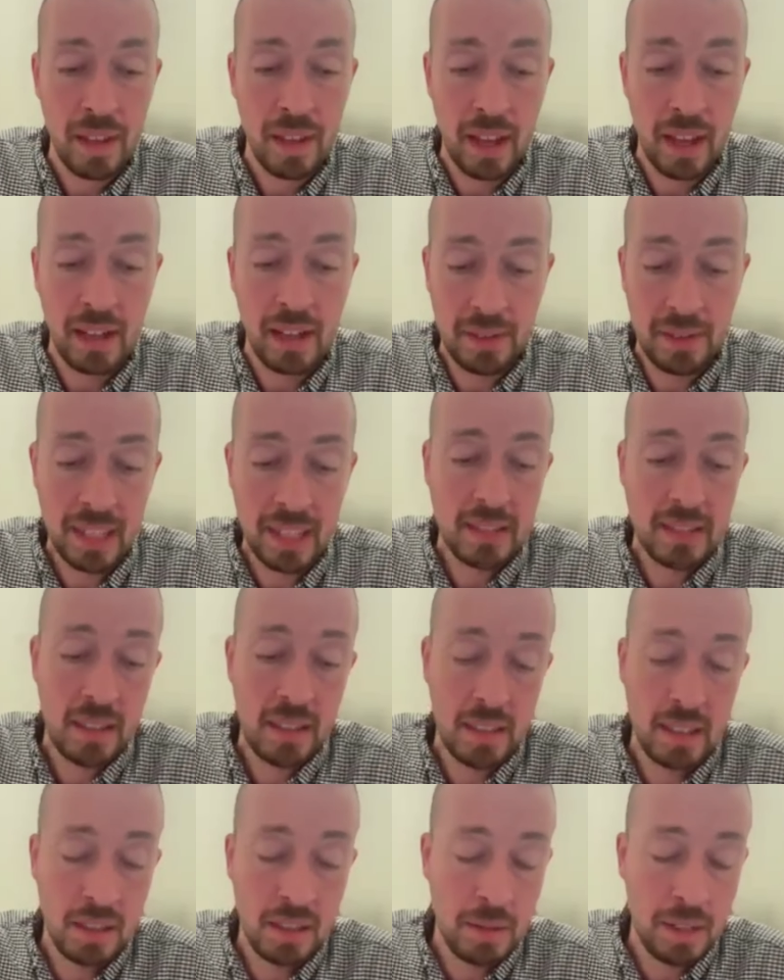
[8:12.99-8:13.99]
And, and that's
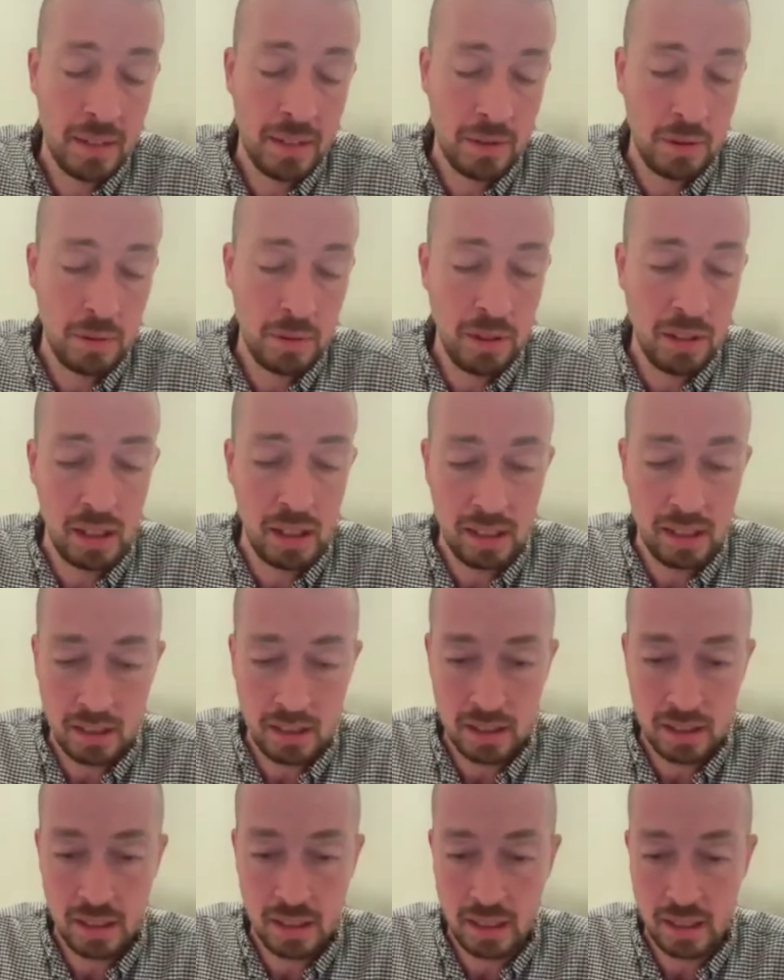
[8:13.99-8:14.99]
the thing that we have to realize,
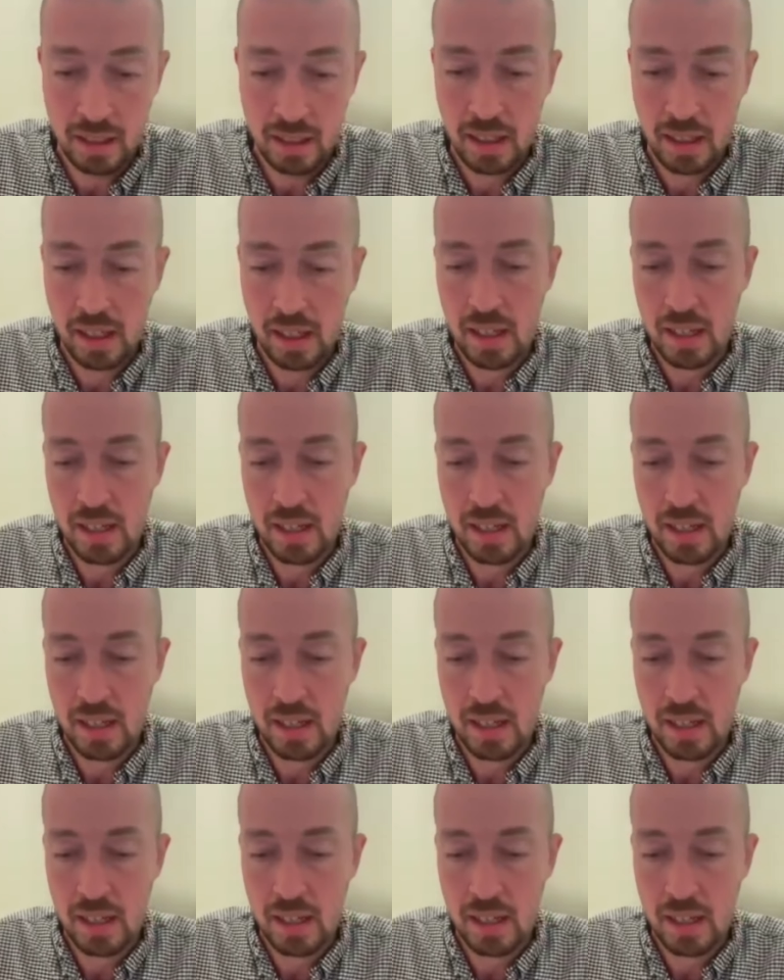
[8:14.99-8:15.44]
is that